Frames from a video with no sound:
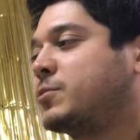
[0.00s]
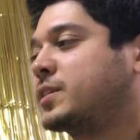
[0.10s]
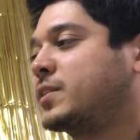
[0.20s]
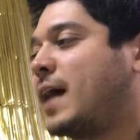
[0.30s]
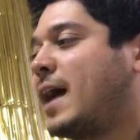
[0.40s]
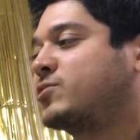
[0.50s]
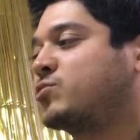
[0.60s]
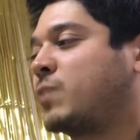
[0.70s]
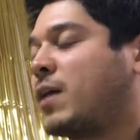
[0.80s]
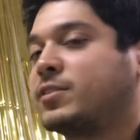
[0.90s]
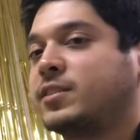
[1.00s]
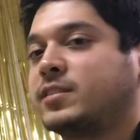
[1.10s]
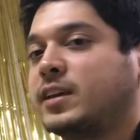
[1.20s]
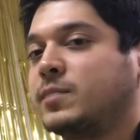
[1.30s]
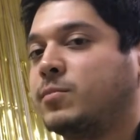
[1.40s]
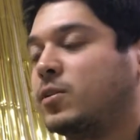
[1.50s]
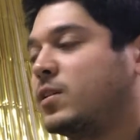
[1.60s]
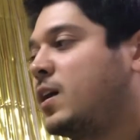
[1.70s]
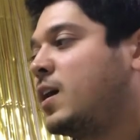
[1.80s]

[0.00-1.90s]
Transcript: was the last to arrive at the table,